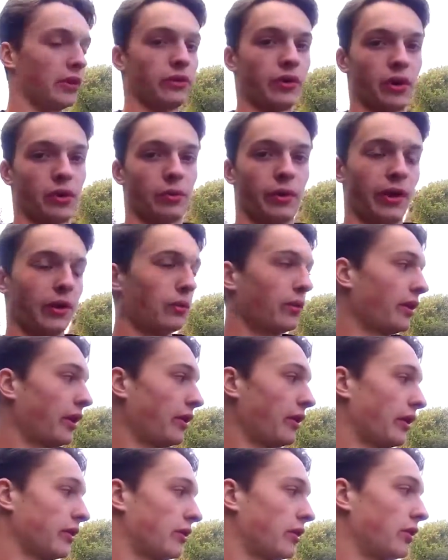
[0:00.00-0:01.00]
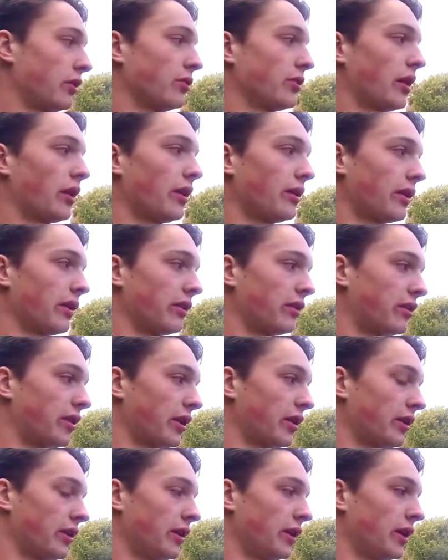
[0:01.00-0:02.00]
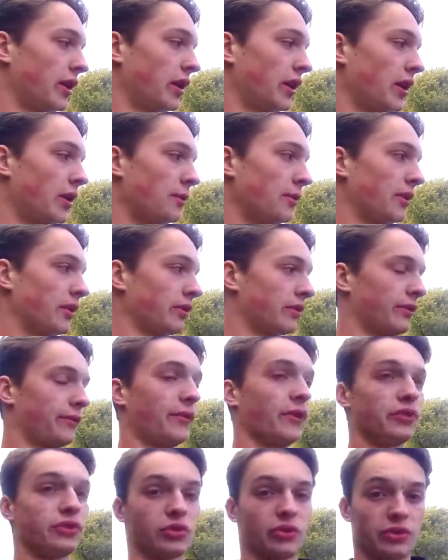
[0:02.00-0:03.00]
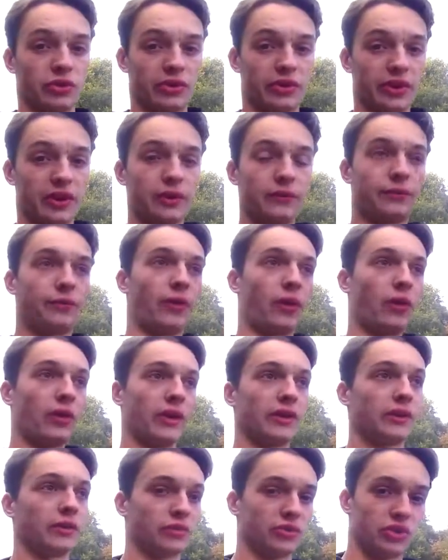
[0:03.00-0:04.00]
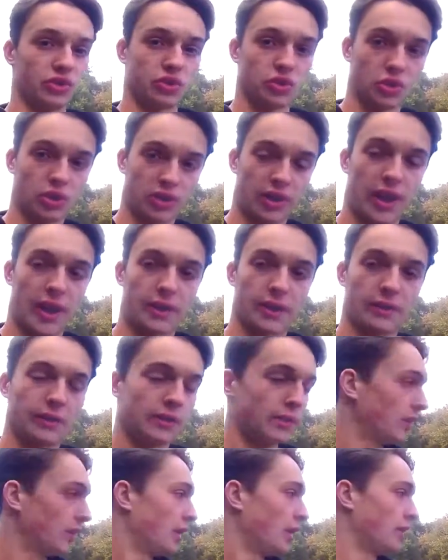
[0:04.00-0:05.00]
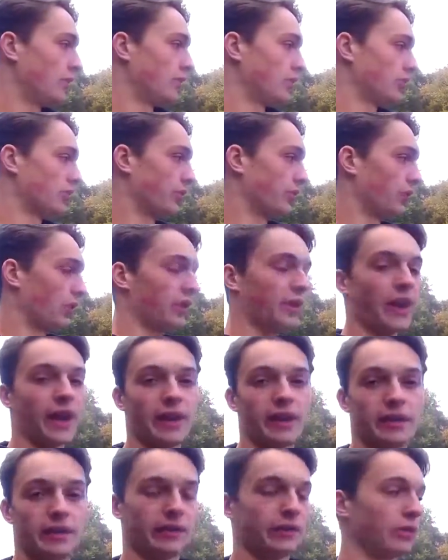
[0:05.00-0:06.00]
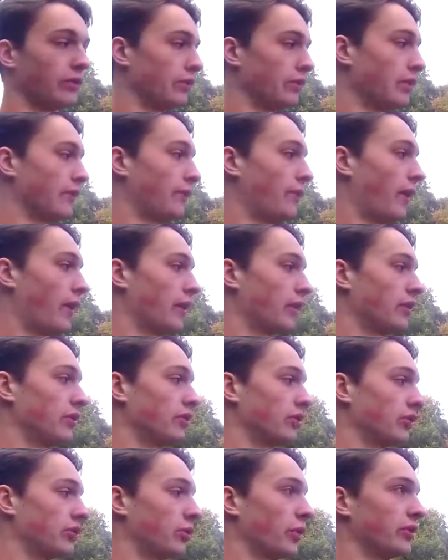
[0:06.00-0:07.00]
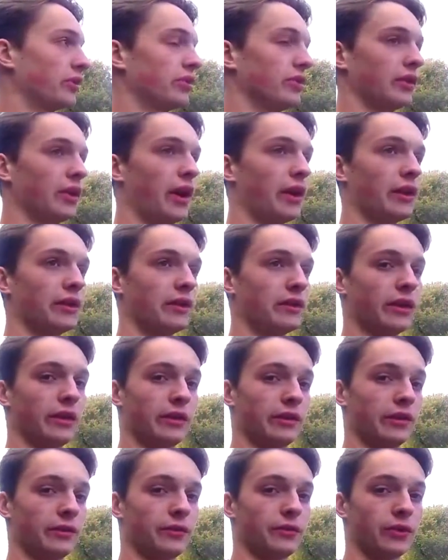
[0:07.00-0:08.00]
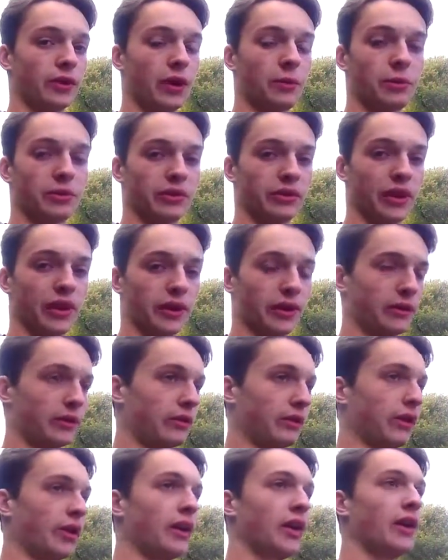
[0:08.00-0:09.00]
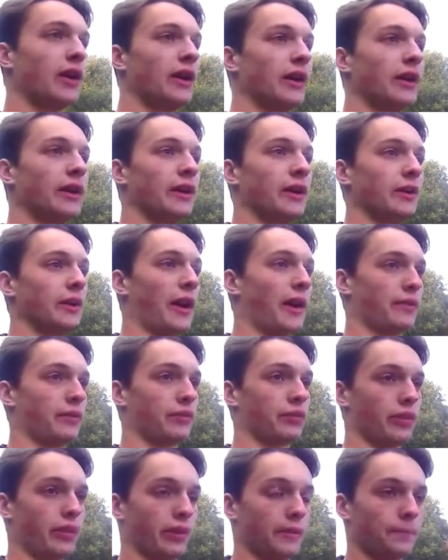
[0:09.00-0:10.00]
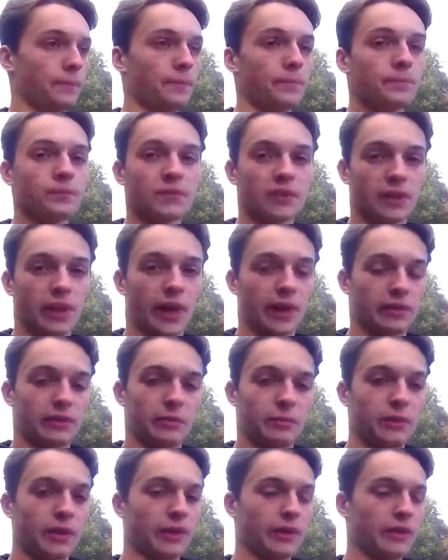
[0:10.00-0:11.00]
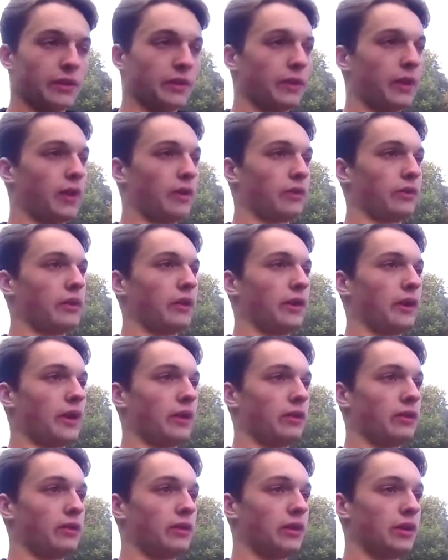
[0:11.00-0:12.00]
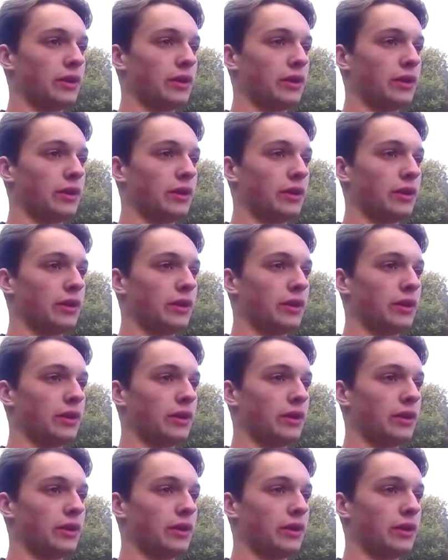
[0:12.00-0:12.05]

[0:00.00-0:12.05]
it right away. What I like to do is I like to sit, because the fish will see it fall, and they'll just look at it. And they'll just look at it until you finally just twitch it. I like to let it sit for a couple seconds after I cast the bait, and I'll